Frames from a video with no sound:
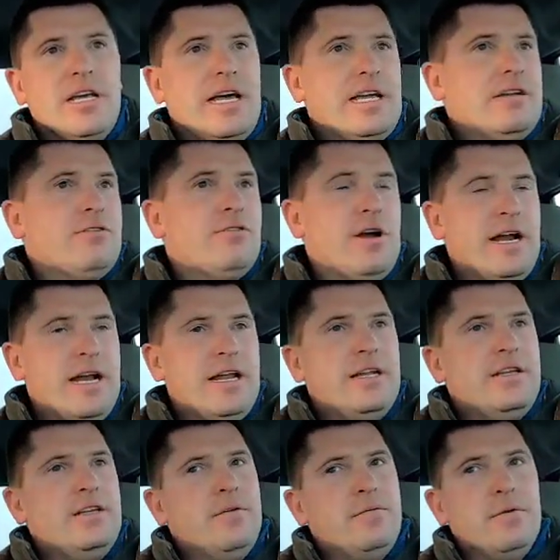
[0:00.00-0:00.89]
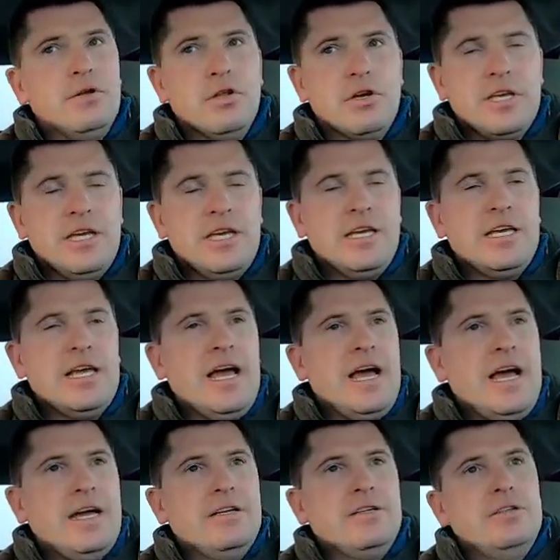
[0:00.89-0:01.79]
Like, granted, if you're looking
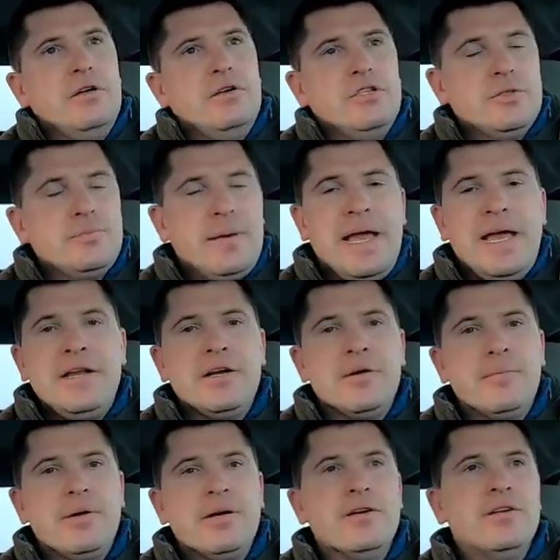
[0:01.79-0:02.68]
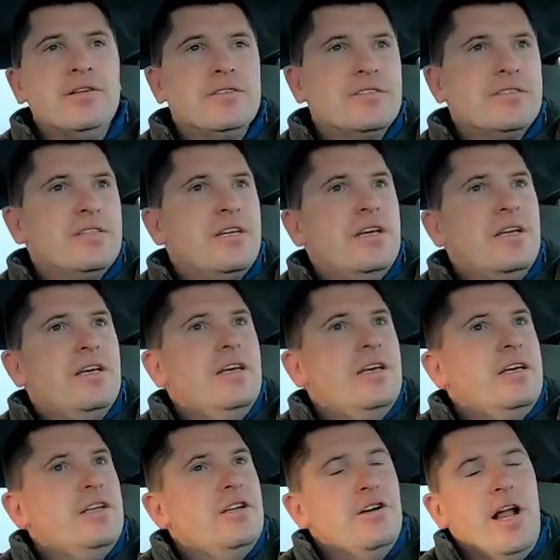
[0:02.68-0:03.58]
at just paying your bills,
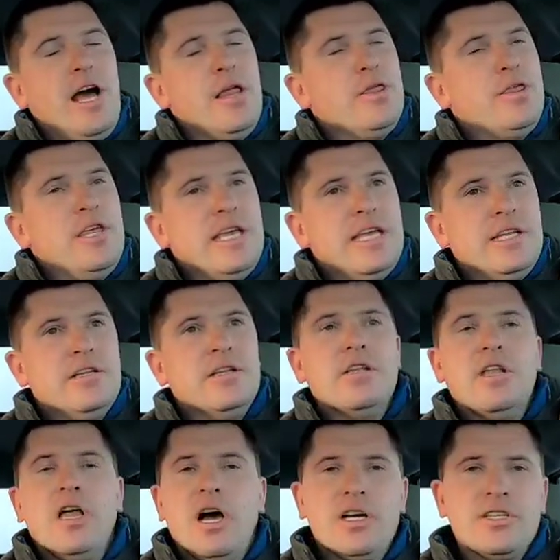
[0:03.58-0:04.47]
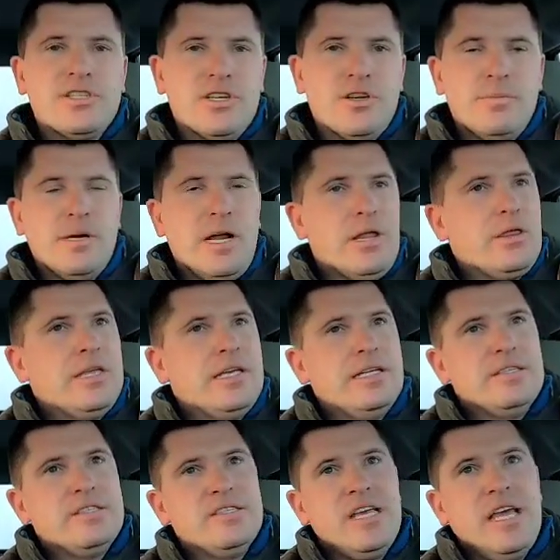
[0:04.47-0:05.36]
you're not thinking the long term, you're not
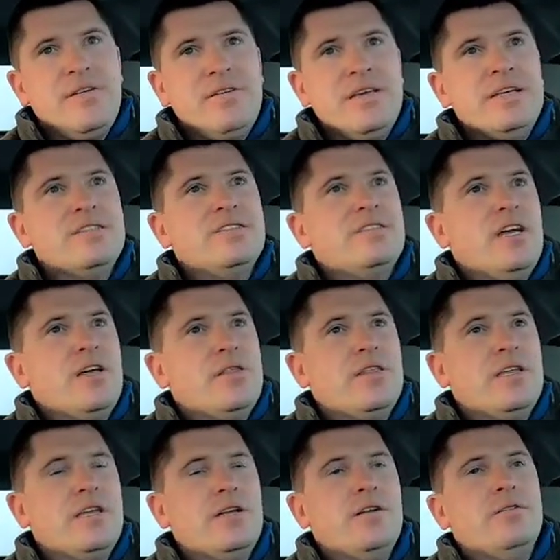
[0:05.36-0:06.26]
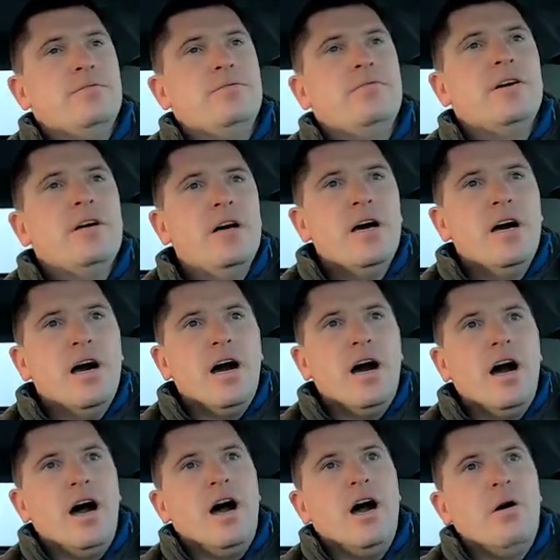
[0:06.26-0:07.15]
thinking of savings, not thinking of
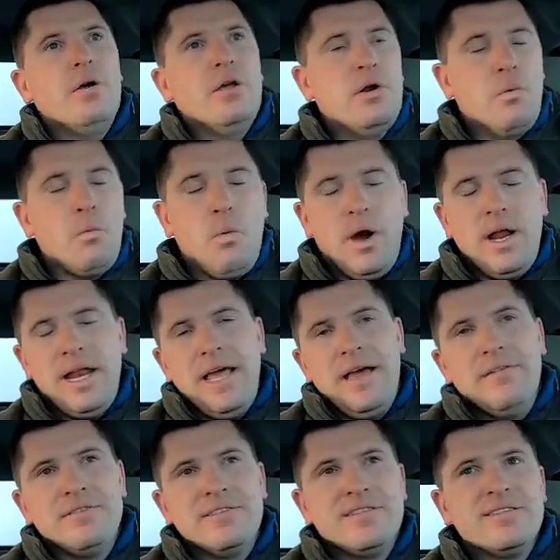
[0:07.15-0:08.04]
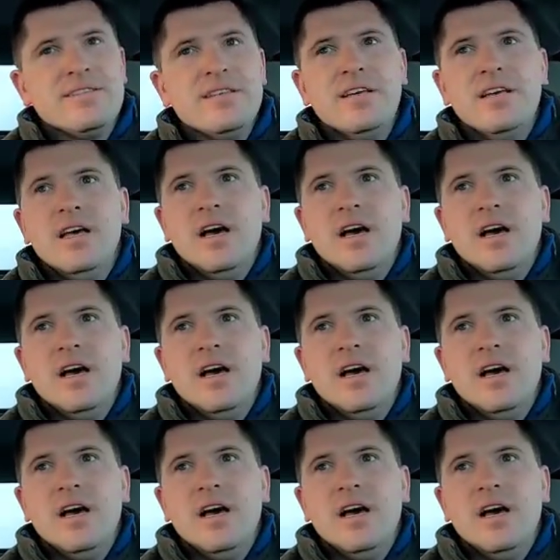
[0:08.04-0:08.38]
what ifs,